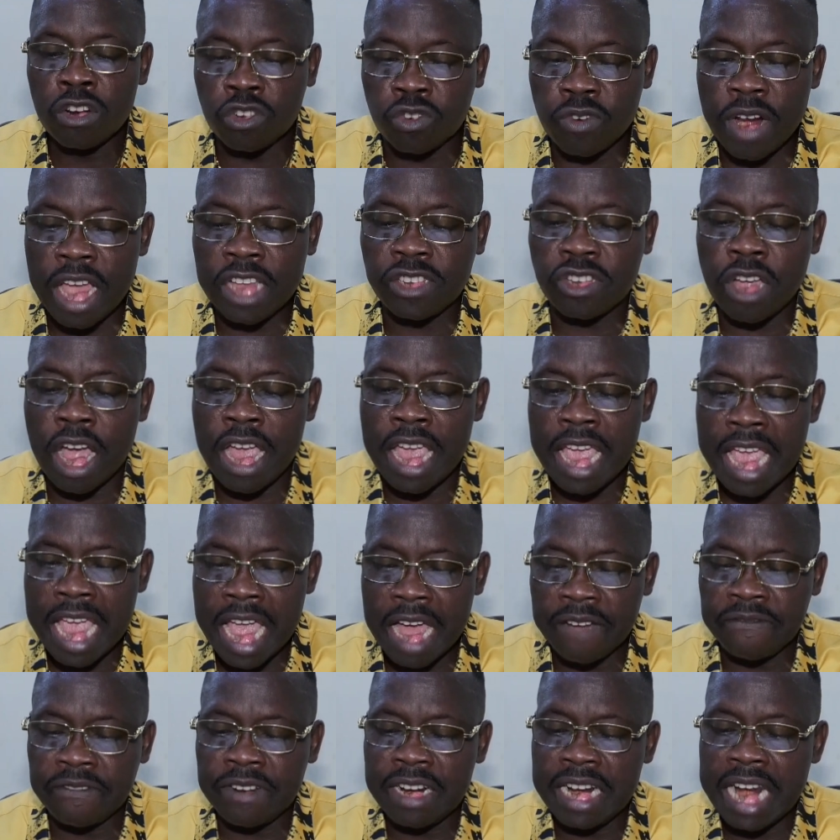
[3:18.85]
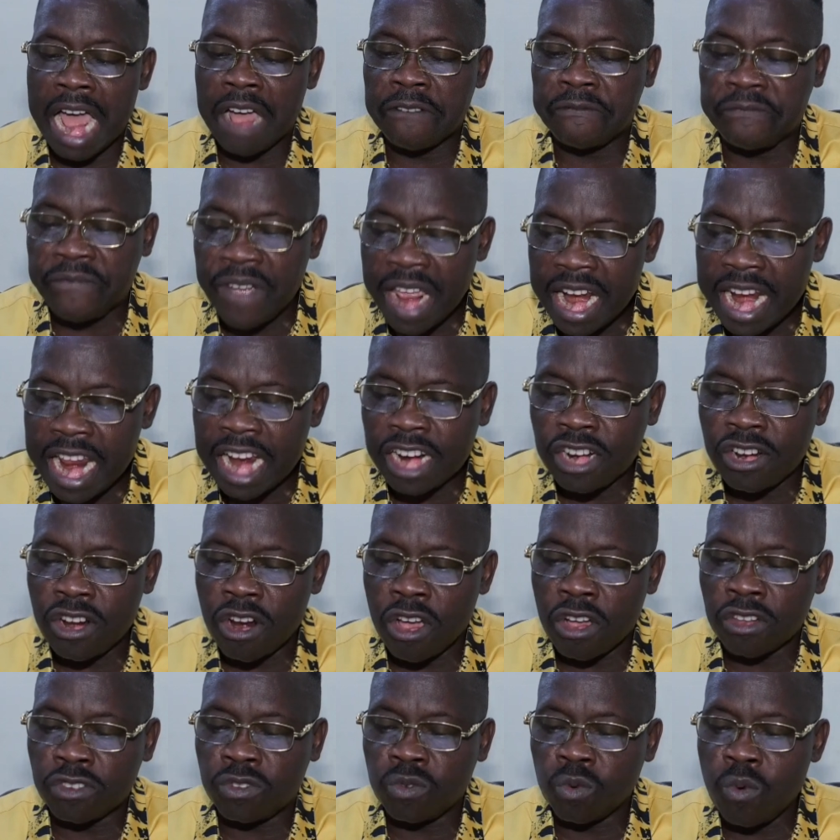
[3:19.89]
treasure in heaven that faileth
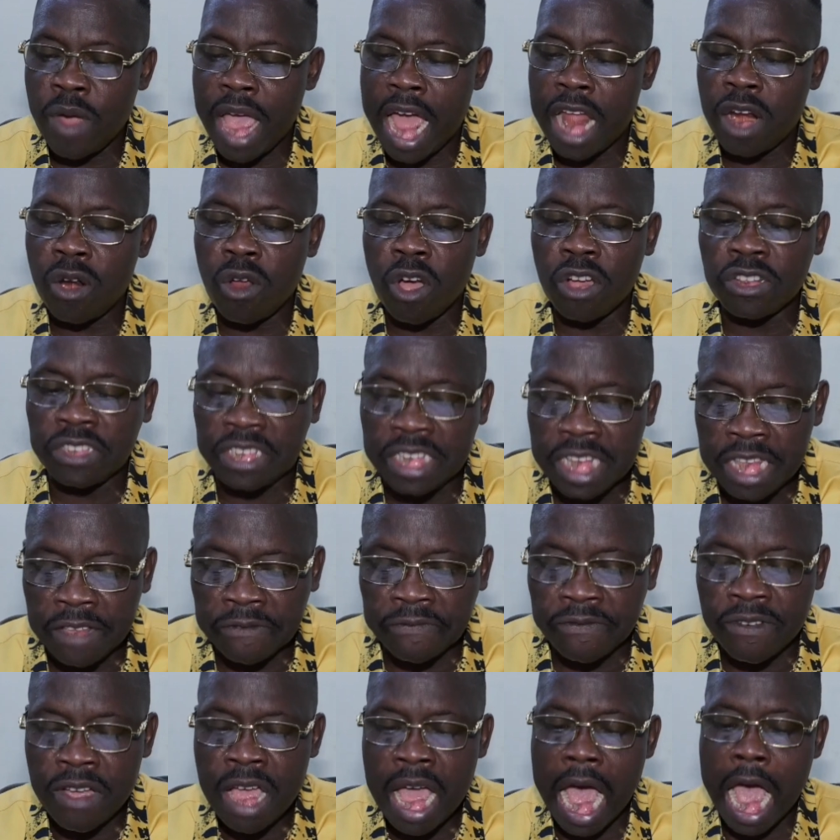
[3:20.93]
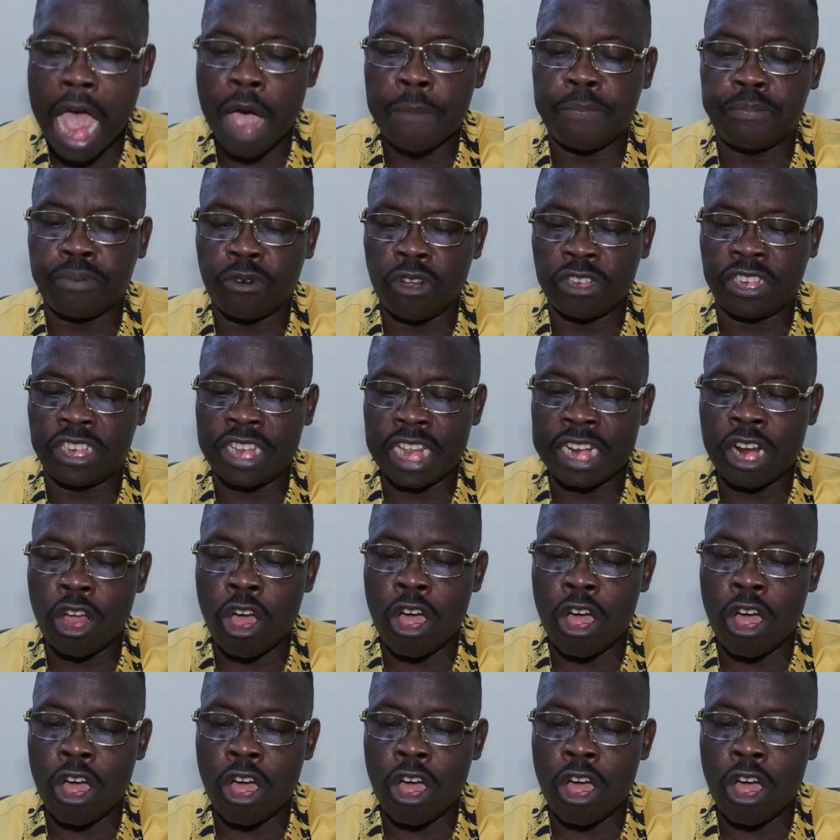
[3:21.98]
not, where no thief approacheth,